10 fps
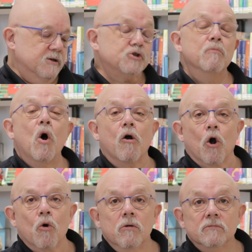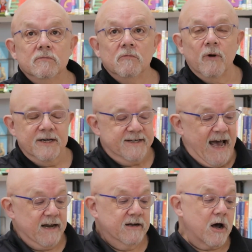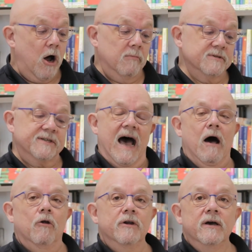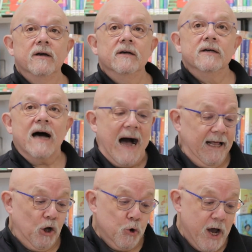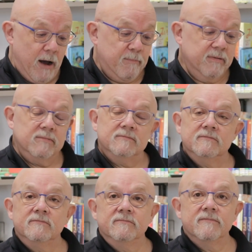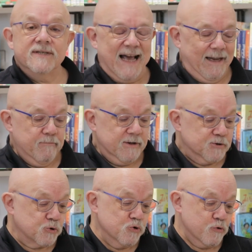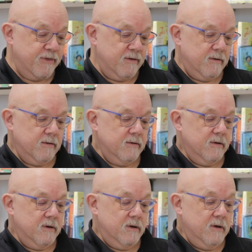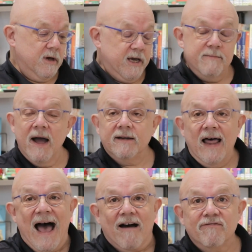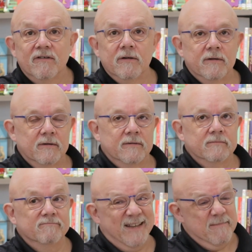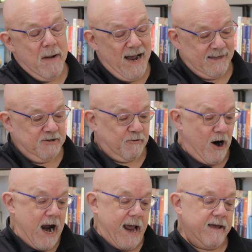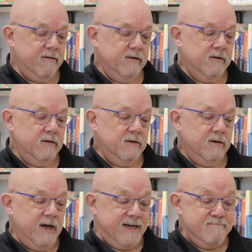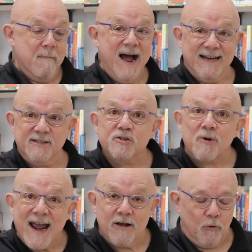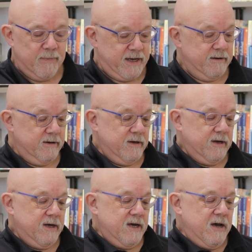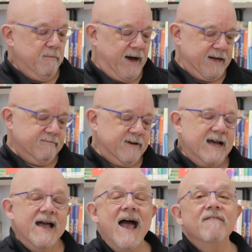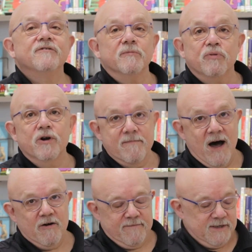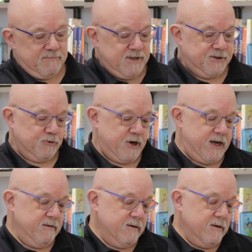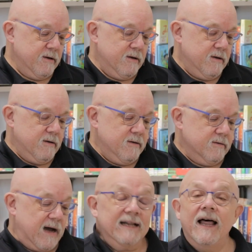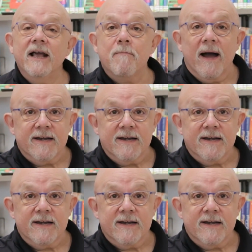Tomorrow, when Dad calms down, I'll own up, tell him the truth. He might laugh, he might cry, he might strangle me, but I have to put him out of his misery. I like my